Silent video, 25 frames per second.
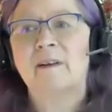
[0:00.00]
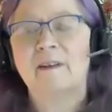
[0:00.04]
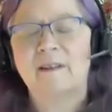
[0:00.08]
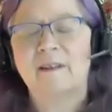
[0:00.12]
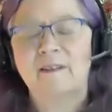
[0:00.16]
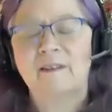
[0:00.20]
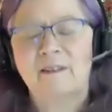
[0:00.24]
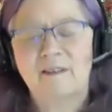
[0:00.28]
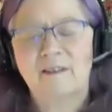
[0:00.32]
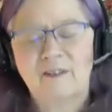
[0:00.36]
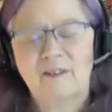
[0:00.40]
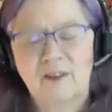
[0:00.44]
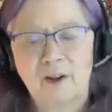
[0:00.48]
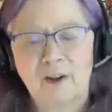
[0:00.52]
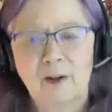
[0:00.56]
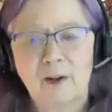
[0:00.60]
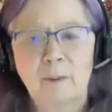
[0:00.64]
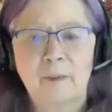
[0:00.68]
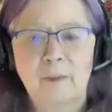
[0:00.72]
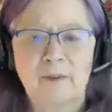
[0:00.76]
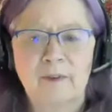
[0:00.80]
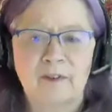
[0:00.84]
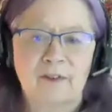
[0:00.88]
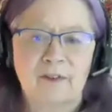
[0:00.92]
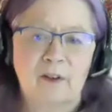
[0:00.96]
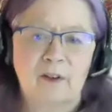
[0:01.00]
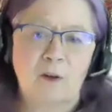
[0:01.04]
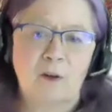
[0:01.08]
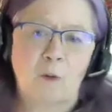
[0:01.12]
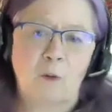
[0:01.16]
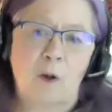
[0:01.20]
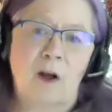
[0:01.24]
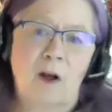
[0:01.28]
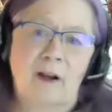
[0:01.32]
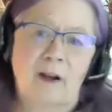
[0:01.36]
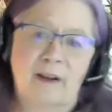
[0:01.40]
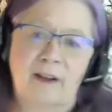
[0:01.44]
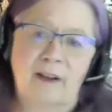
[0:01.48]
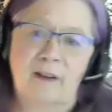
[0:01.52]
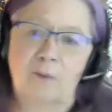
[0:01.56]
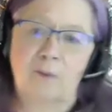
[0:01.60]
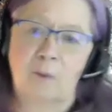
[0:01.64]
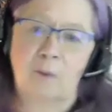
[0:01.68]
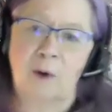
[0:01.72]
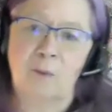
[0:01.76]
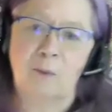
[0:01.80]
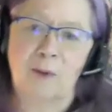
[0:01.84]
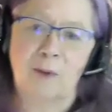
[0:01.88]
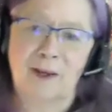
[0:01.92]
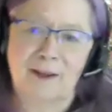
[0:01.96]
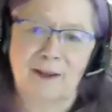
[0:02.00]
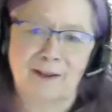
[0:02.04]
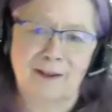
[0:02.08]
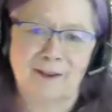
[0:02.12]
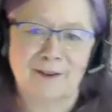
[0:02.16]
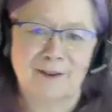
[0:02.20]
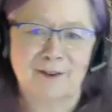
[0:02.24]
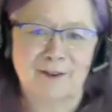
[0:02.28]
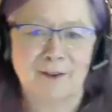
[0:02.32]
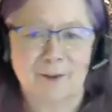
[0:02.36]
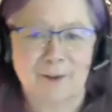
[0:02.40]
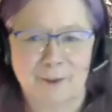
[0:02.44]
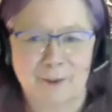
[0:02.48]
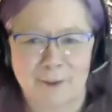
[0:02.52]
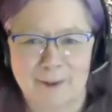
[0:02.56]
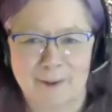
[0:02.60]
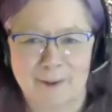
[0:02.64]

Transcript: determines the quality of what we can do.